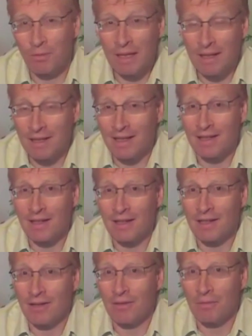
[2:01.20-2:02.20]
penis
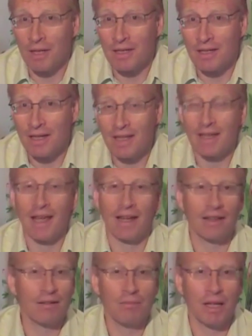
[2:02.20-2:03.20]
anxiety complex, and again,
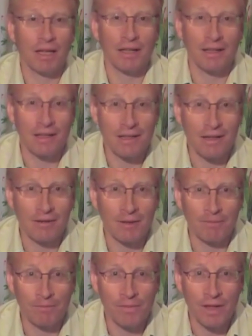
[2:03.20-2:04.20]
completely unnecessary.
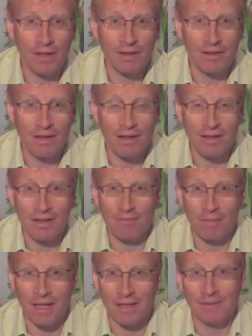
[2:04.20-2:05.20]
Size
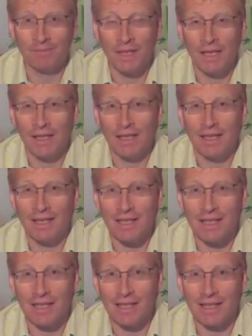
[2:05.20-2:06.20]
doesn't matter, and
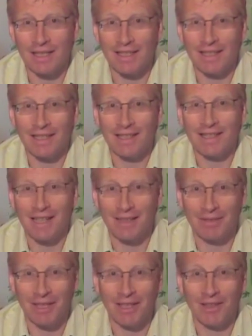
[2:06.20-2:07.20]
certainly
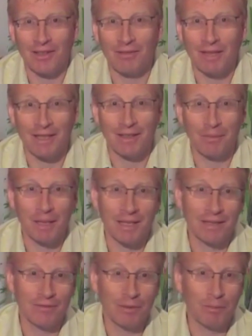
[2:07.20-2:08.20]
shaving a lot around the
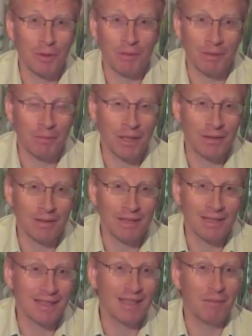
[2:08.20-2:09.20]
base of your pubic bone
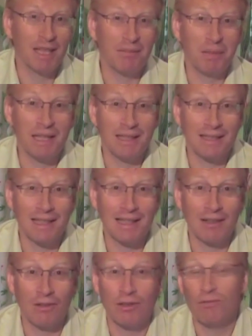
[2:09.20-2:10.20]
isn't going to make your penis any
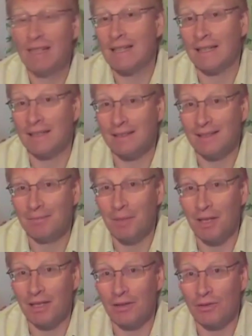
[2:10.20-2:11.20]
longer, really. It
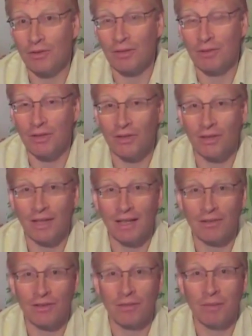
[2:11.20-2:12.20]
might look so in certain
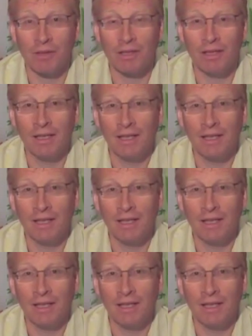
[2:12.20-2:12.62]
angles of the mirror,